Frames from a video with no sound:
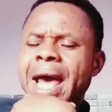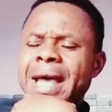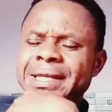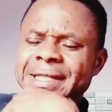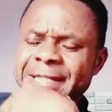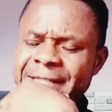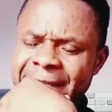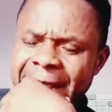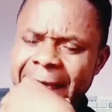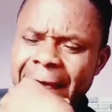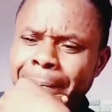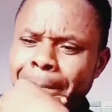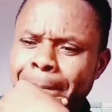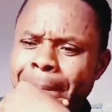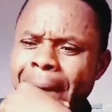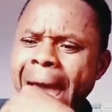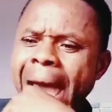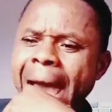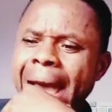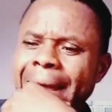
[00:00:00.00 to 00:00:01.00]
I
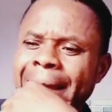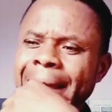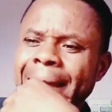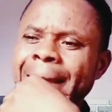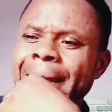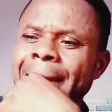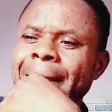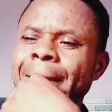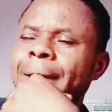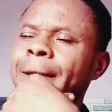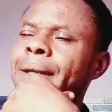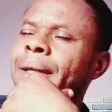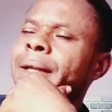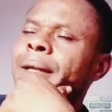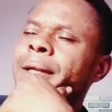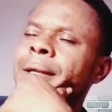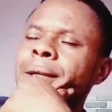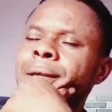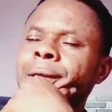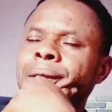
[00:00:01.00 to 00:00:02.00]
sat back.
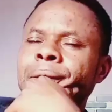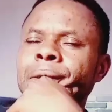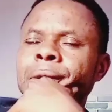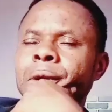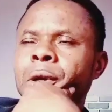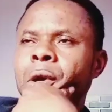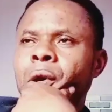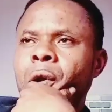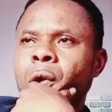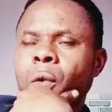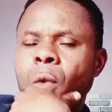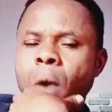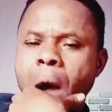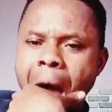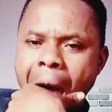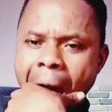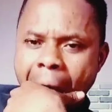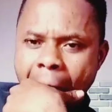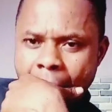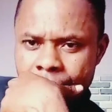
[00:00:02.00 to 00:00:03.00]

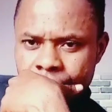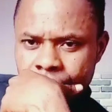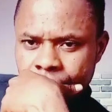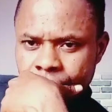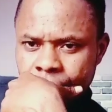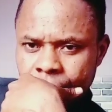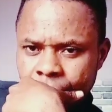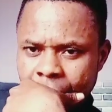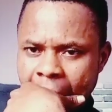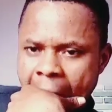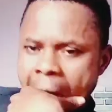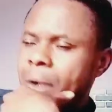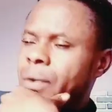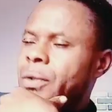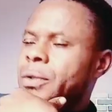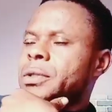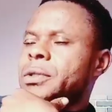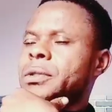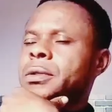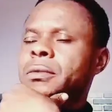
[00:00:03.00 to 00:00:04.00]
Wow,
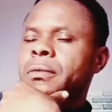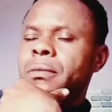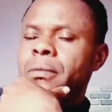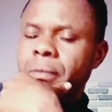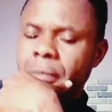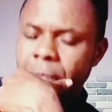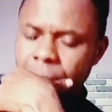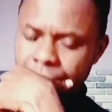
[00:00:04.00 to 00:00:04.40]
I was